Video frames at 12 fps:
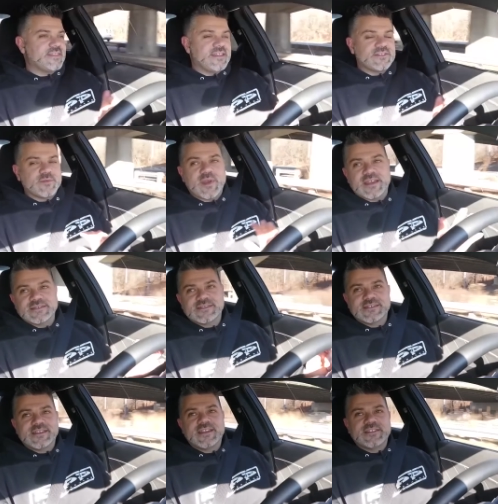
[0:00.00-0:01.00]
the best.
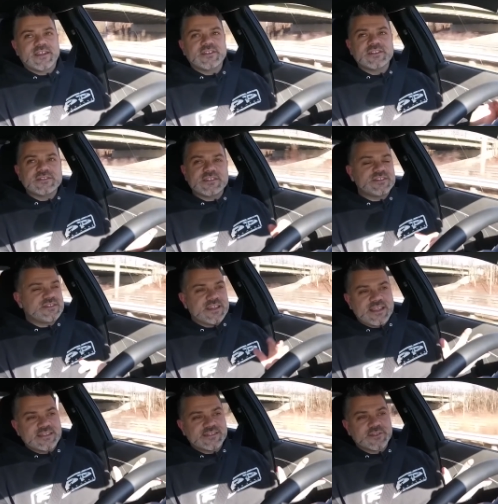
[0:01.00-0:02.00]
They're the
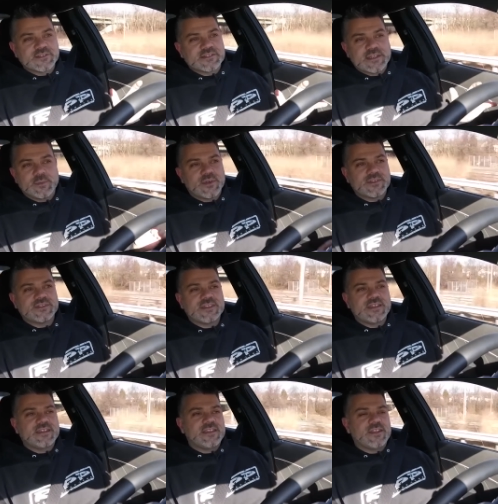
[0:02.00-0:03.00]
sickest little sleepers.
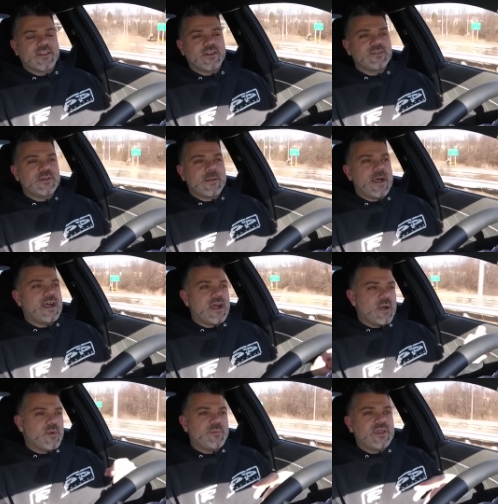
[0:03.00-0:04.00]
I'm a
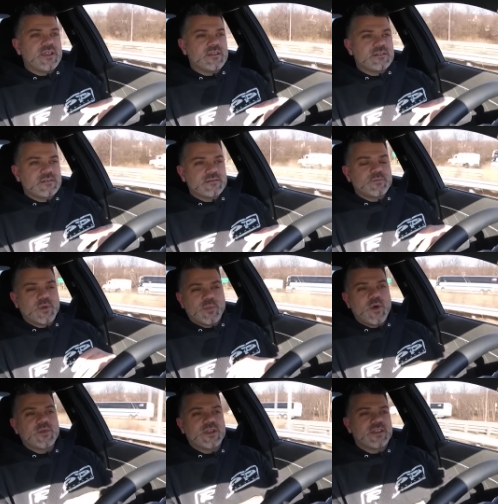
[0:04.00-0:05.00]
big
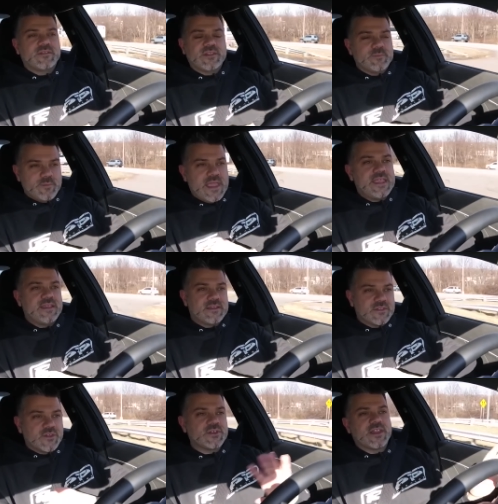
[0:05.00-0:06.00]
proponent of making it
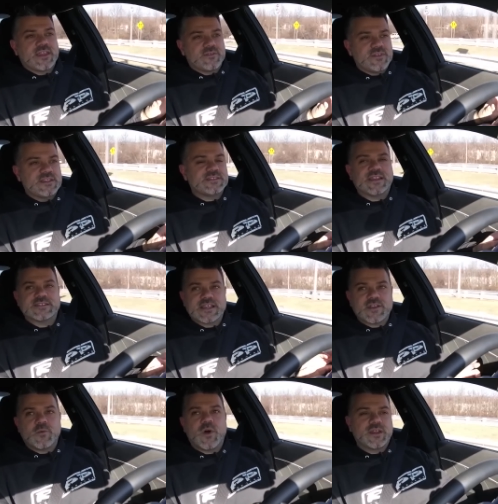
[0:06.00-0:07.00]
look like a V6. I don't
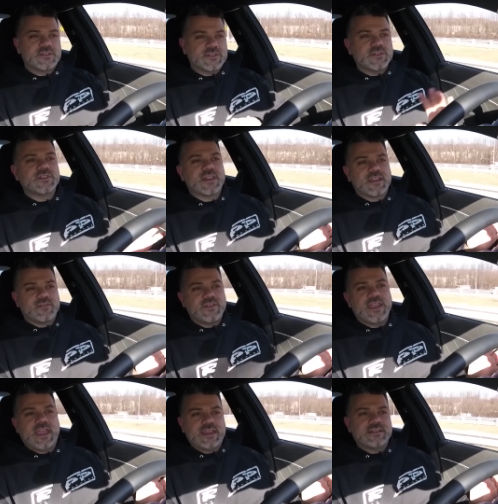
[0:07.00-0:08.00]
want it to look like a
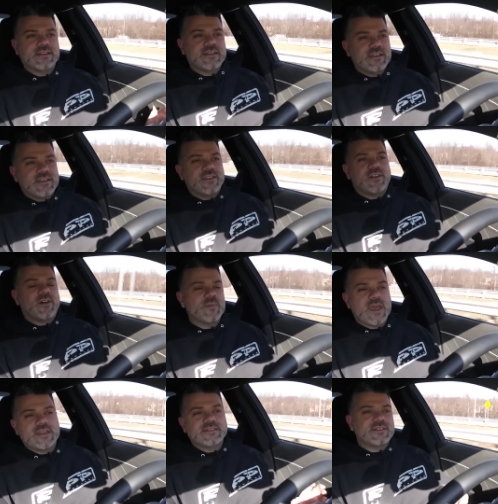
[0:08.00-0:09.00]
V8. I'm not
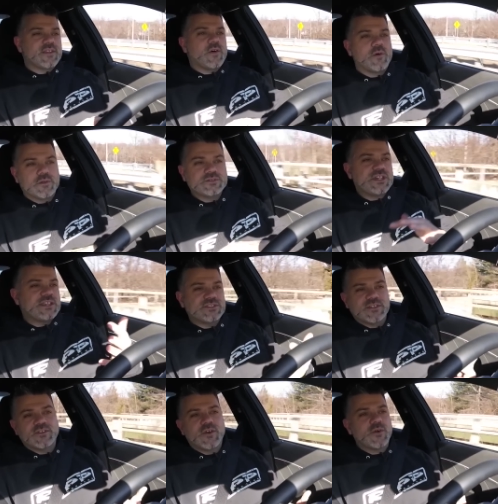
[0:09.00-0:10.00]
into the whole changing the
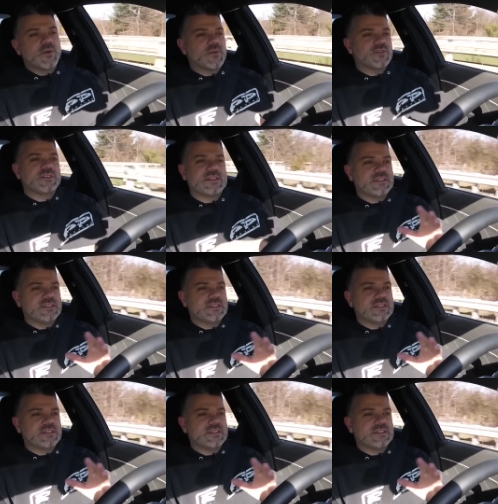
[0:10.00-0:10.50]
nose and